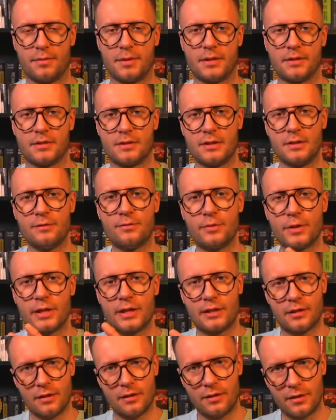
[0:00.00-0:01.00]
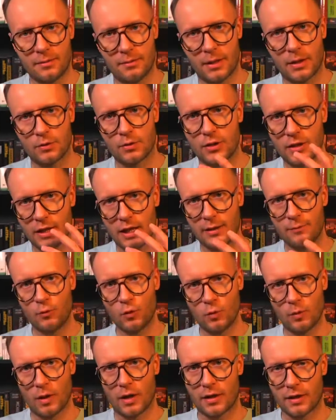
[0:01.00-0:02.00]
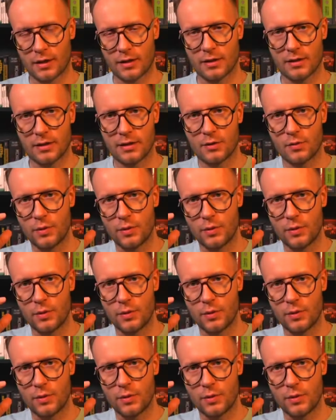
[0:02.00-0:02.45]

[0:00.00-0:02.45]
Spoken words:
Because if we care about time to market and